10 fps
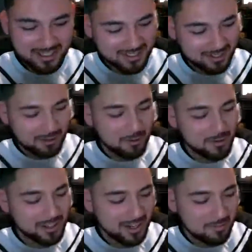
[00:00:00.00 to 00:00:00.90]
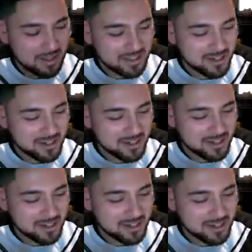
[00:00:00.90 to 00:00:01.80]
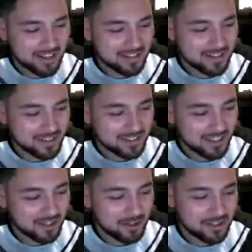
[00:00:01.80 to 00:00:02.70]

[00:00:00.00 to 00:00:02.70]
you sound like my teacher where I give an answer. Just like you need